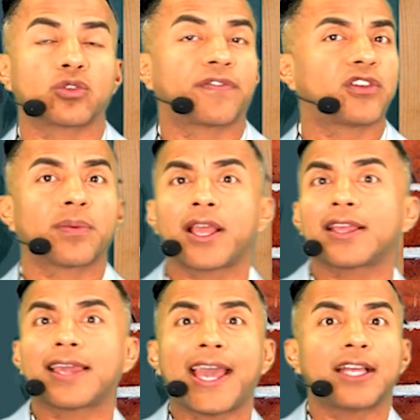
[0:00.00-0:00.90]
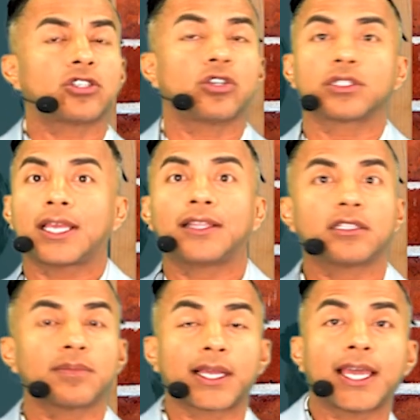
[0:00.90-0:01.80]
If you're paying cash, you just, hey, this
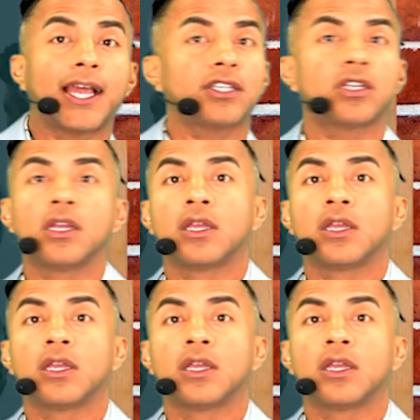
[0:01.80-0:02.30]
is my cash,